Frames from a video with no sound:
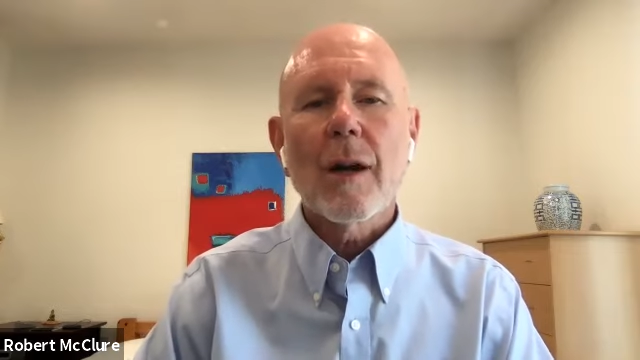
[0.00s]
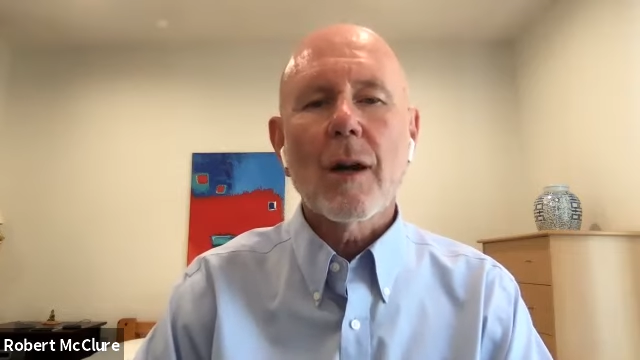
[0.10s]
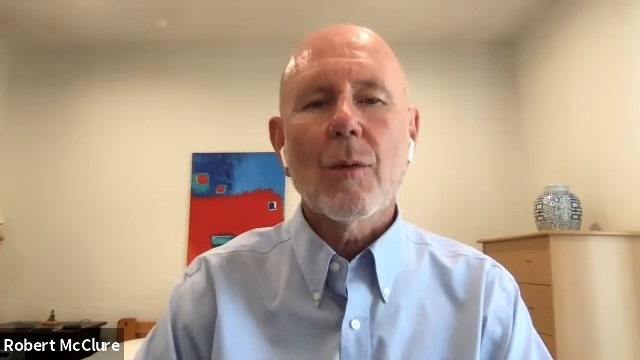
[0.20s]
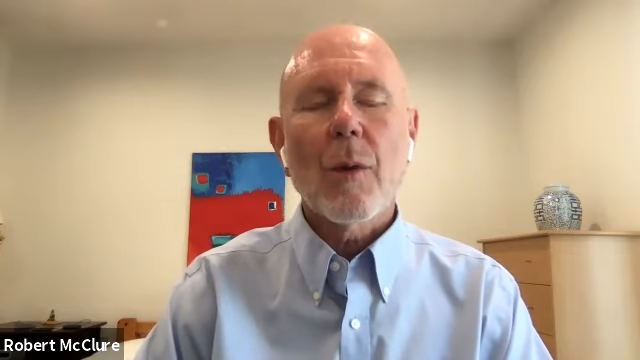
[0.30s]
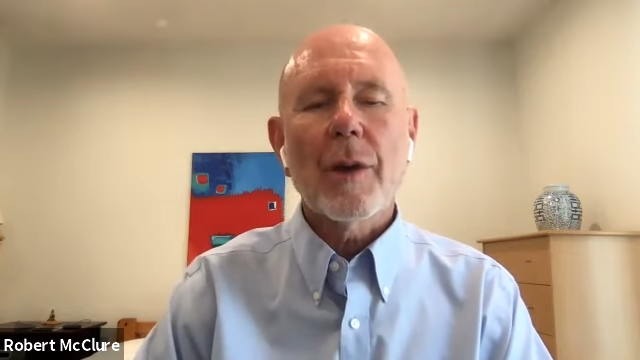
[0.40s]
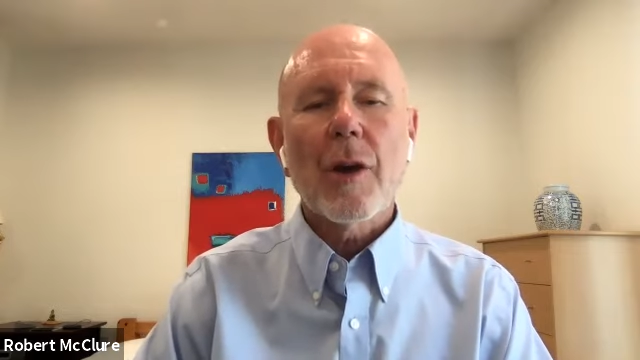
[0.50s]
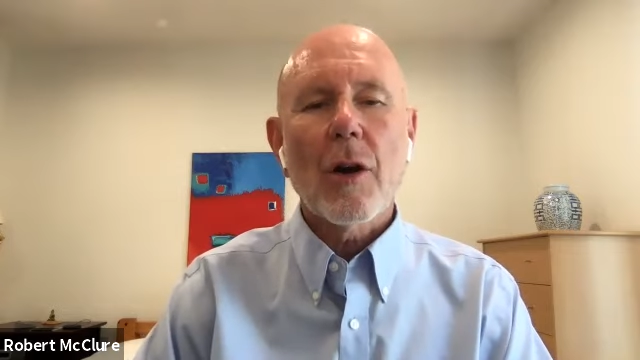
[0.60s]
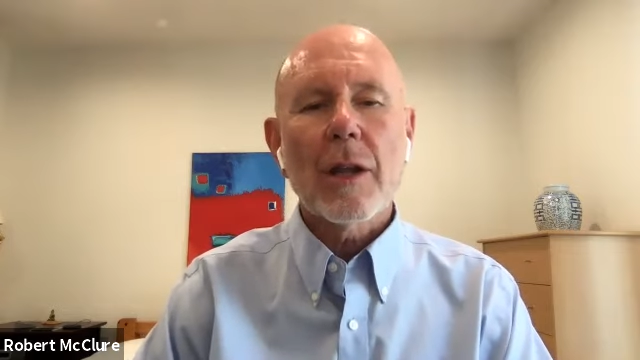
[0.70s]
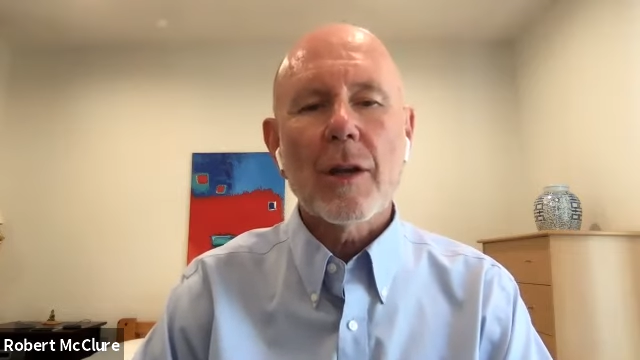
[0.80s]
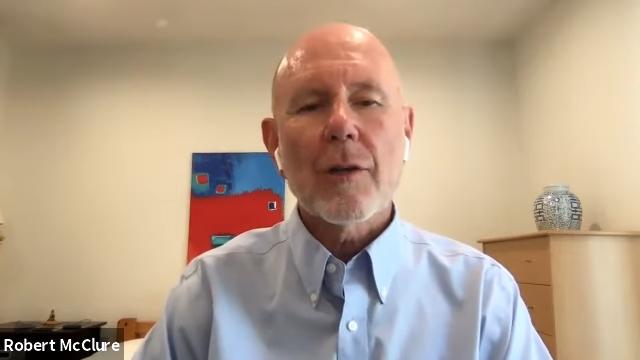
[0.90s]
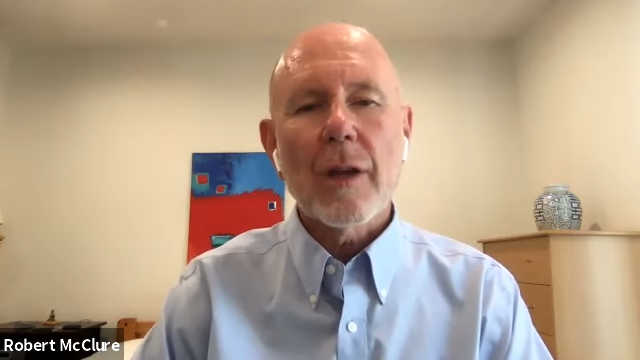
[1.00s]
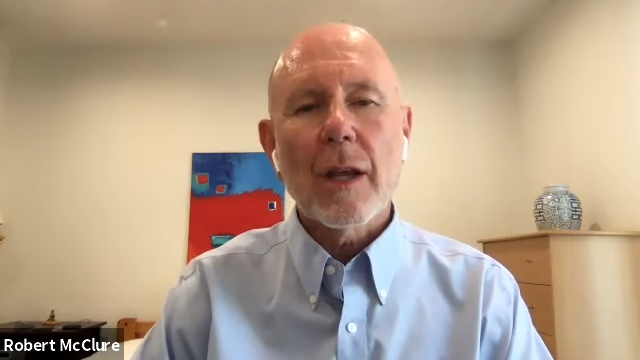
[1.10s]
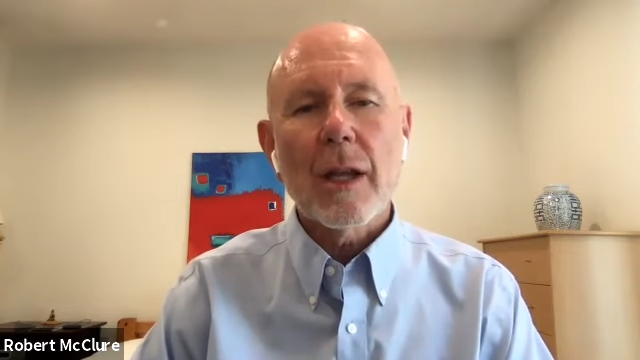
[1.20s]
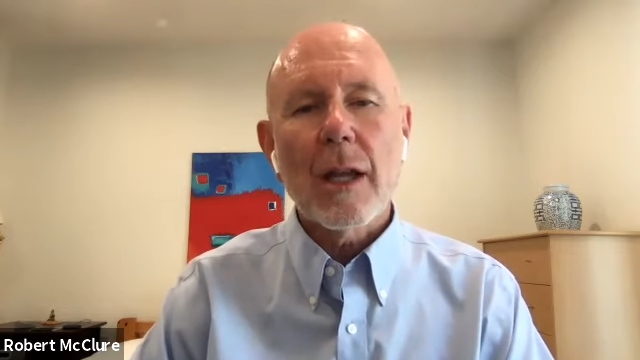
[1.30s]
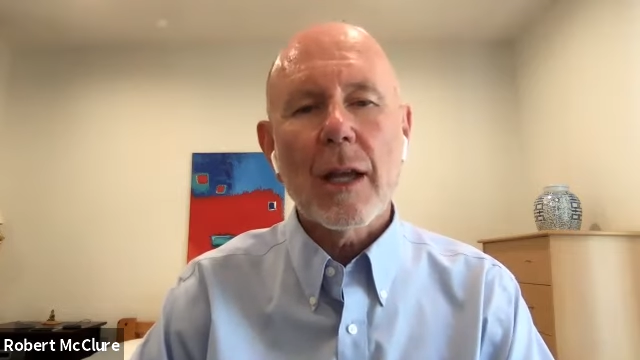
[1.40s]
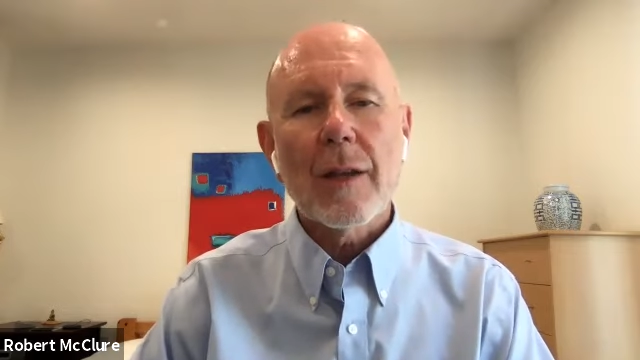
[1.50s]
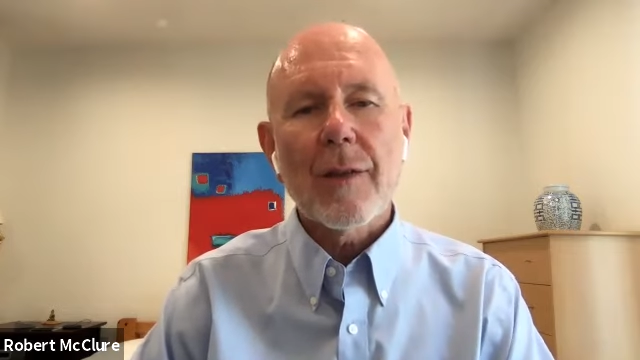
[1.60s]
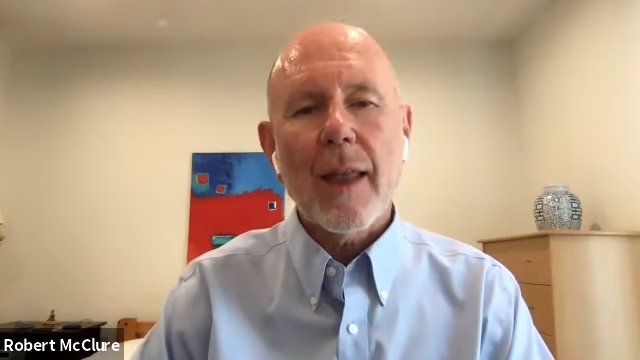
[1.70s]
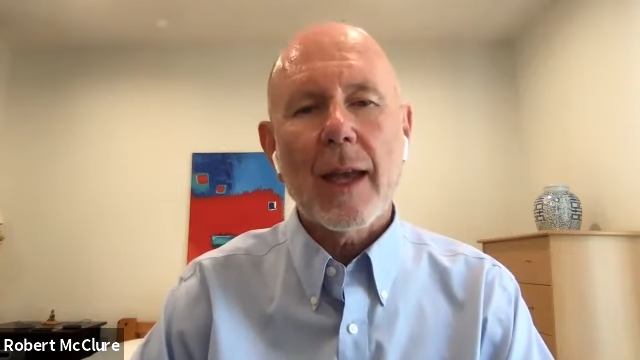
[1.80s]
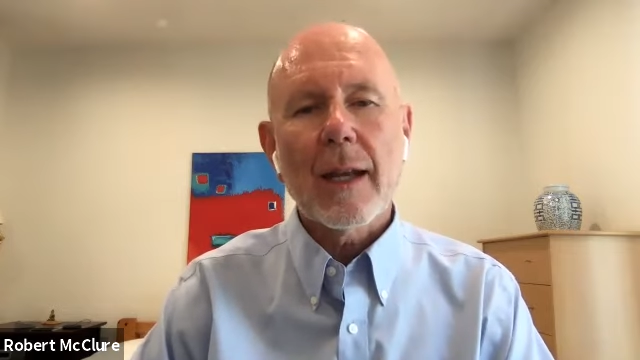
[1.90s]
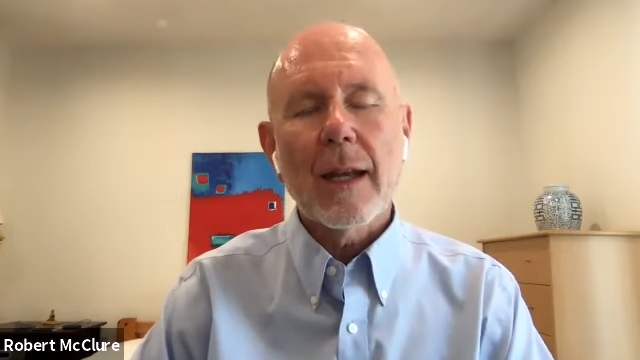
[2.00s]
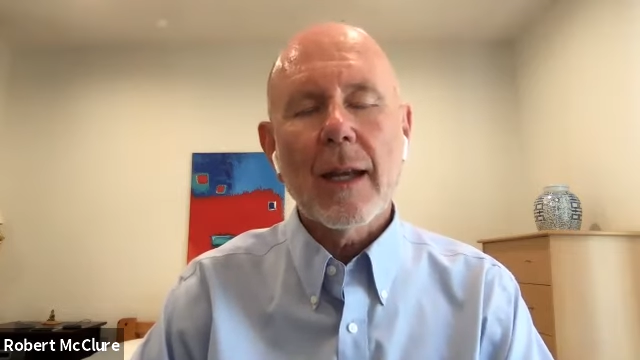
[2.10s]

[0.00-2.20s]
what we call hear in. It's that